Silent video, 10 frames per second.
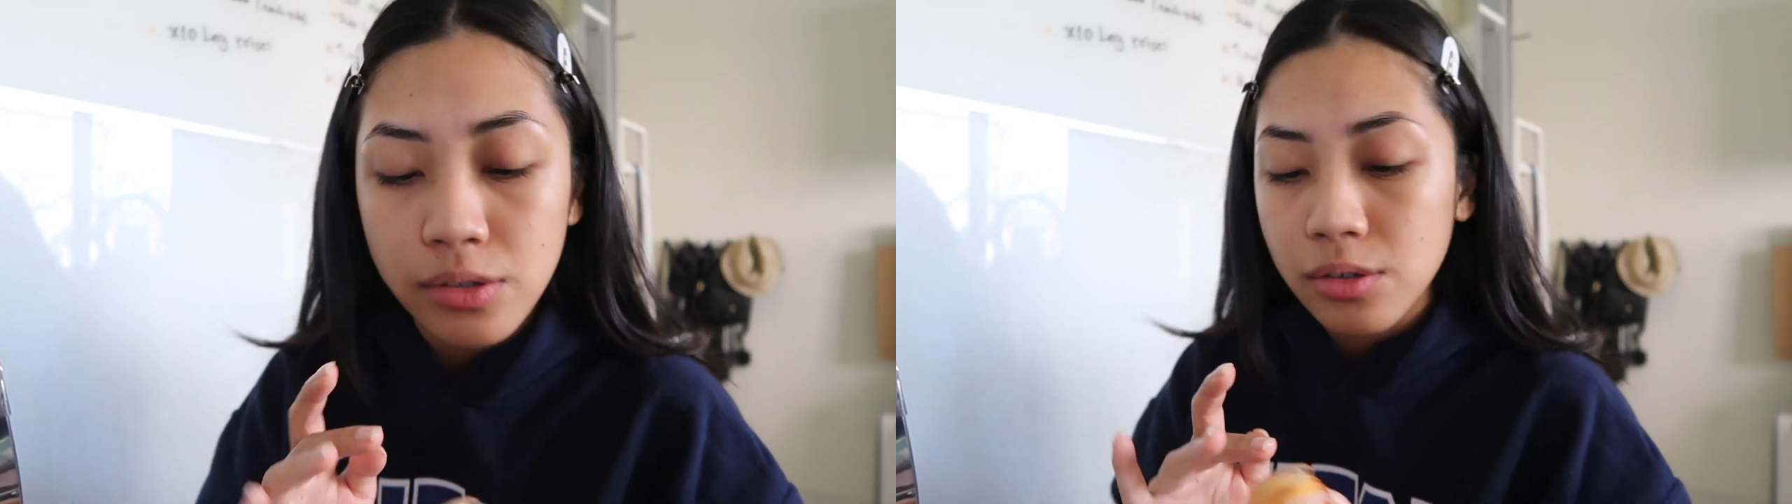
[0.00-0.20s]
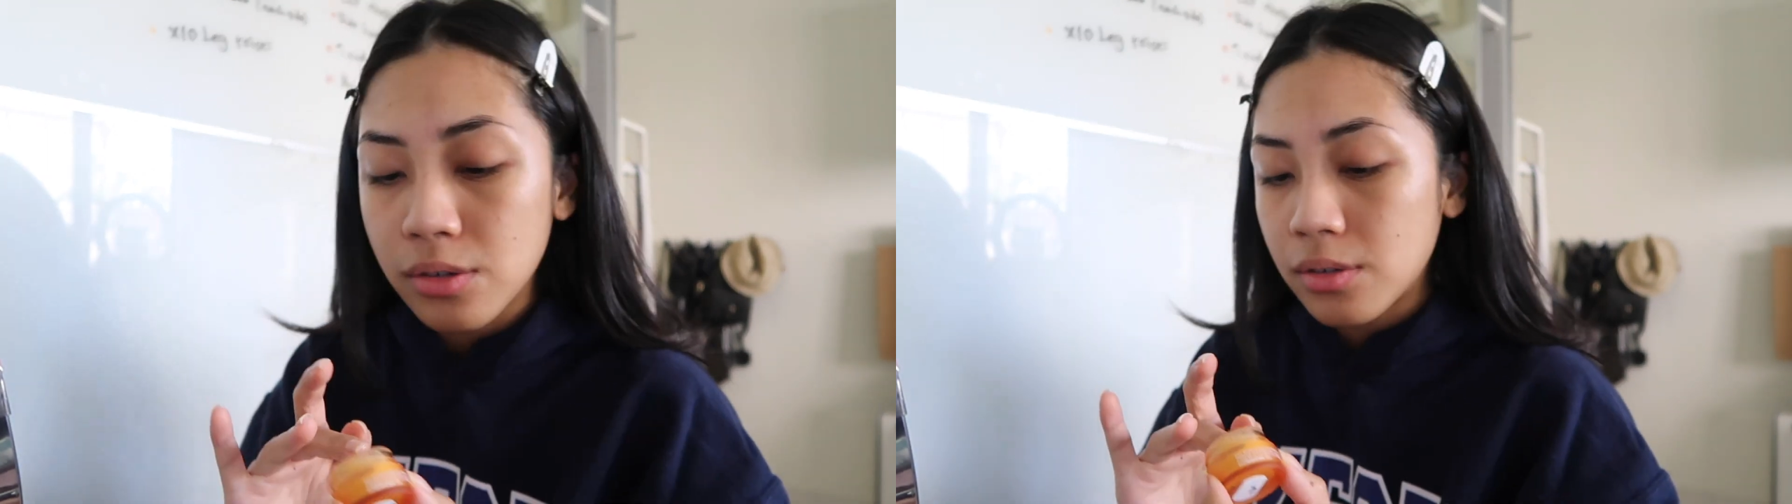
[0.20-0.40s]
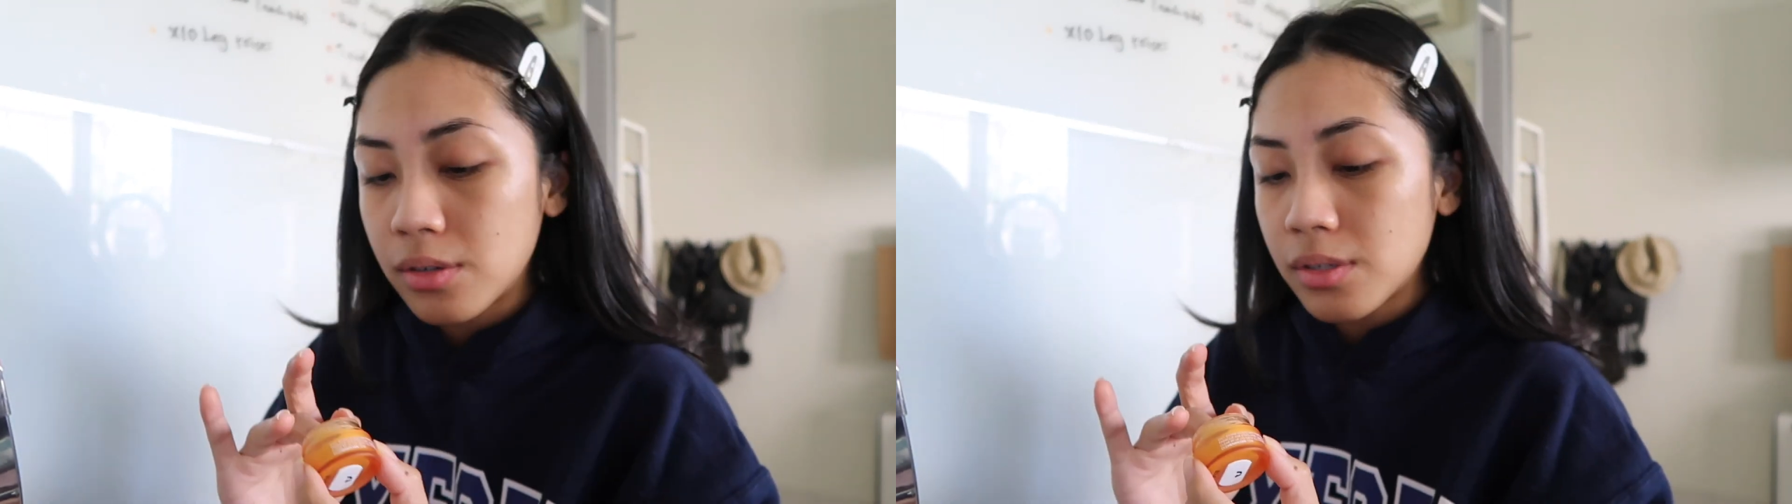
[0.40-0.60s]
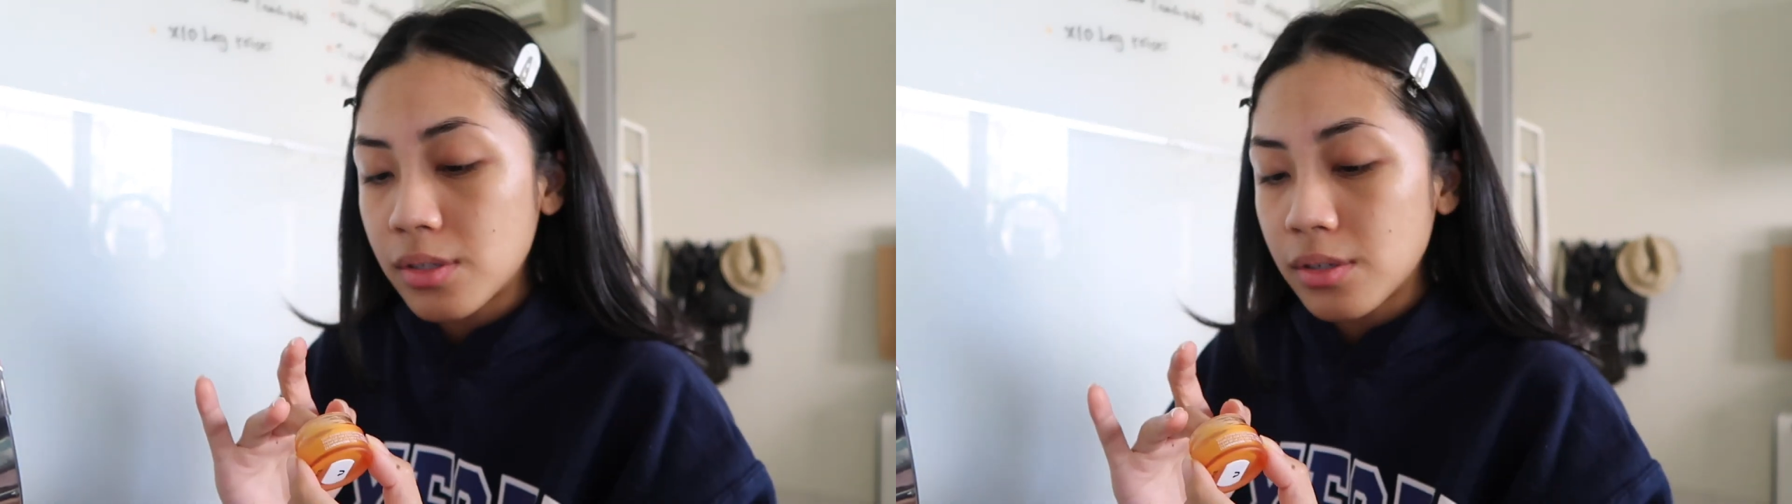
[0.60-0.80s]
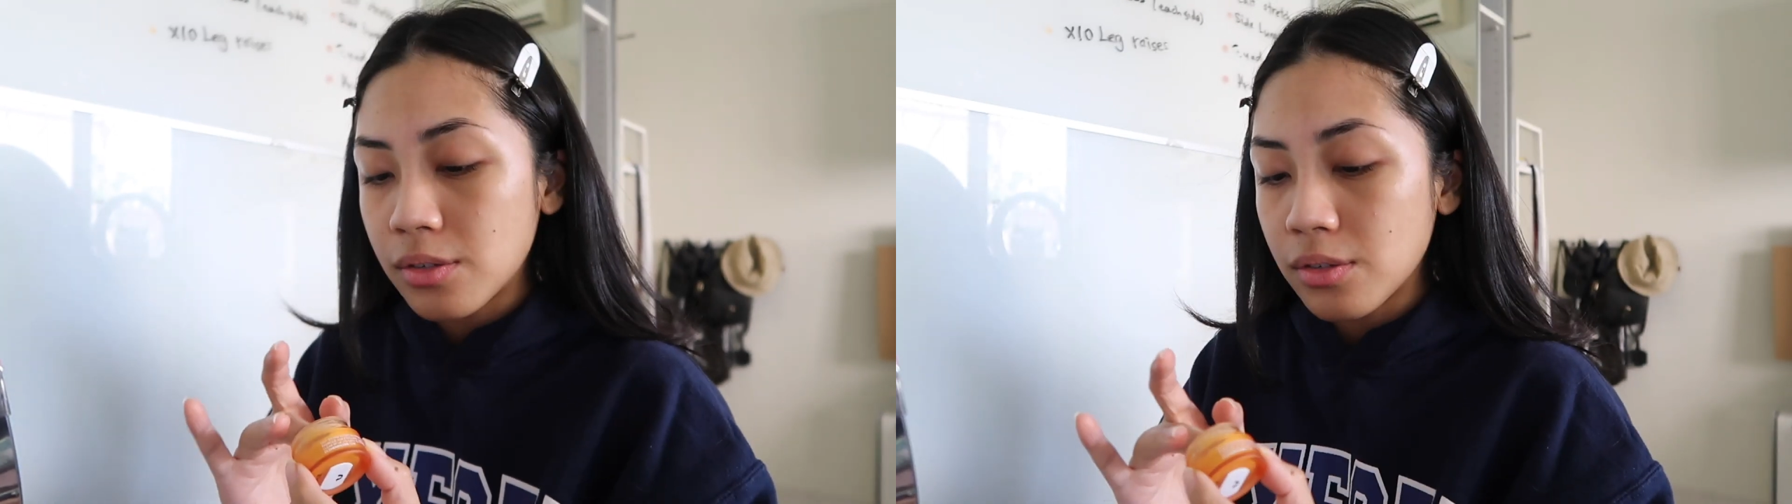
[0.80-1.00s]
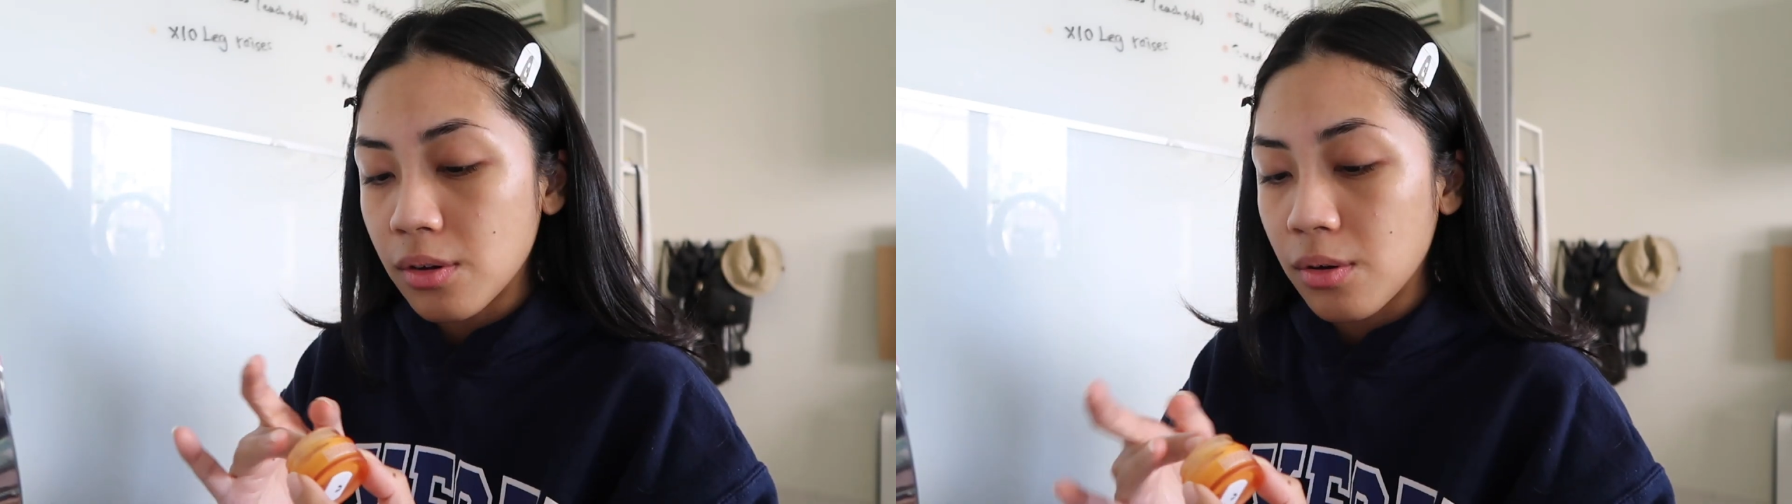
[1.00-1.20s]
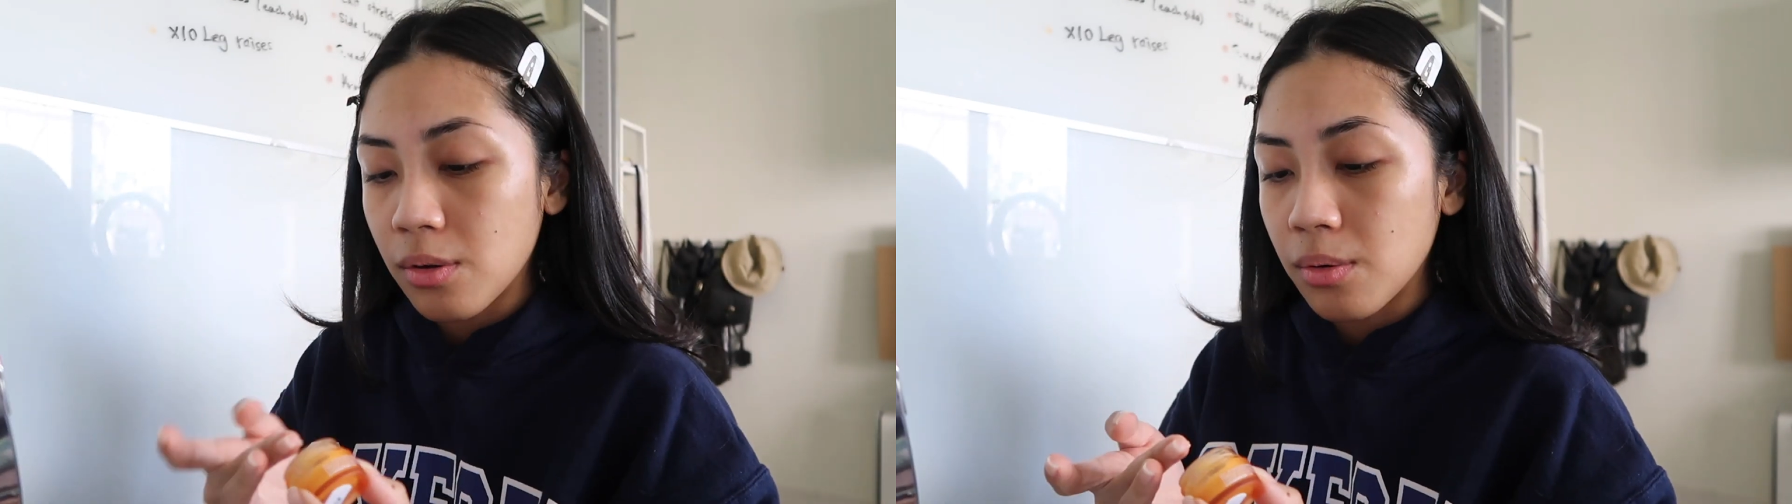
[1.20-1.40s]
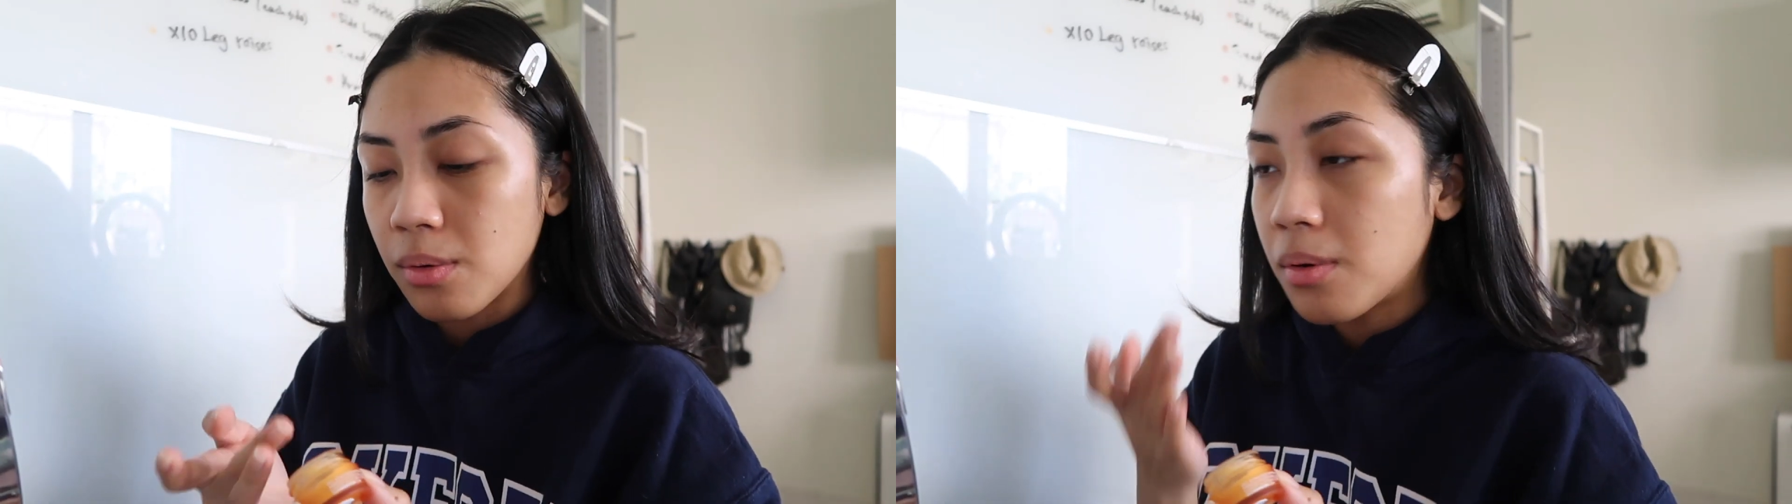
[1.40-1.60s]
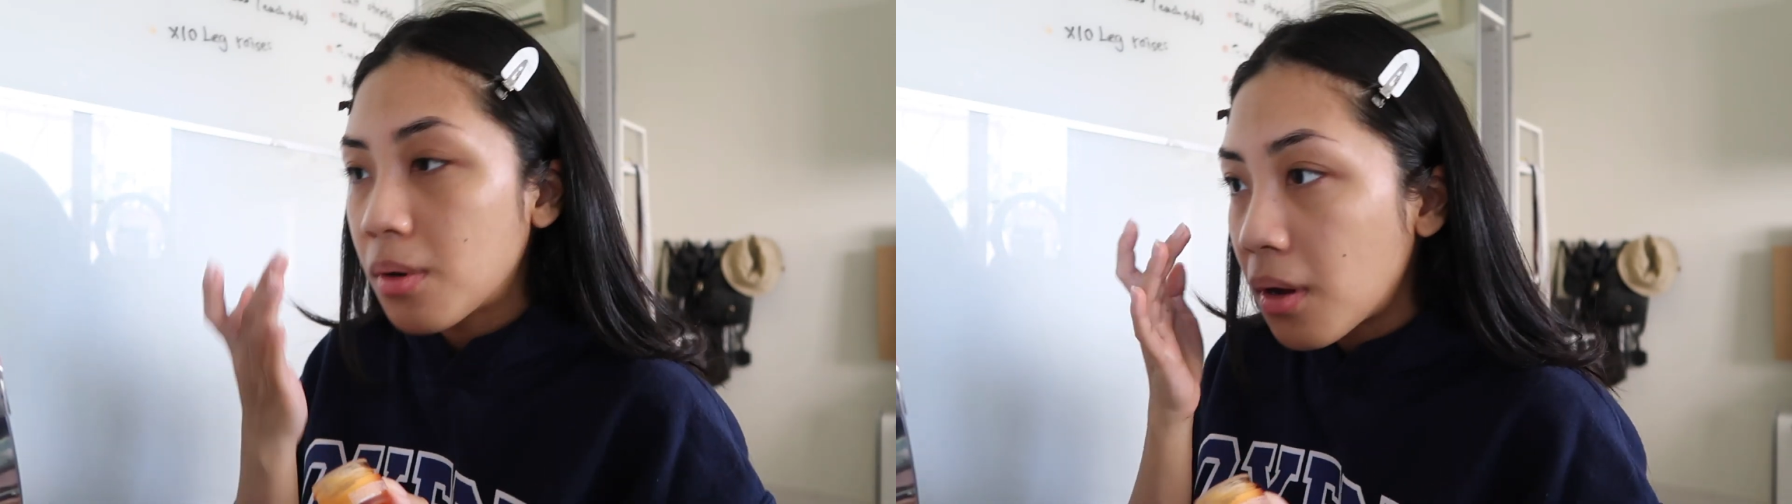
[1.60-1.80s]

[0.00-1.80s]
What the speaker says: circles, so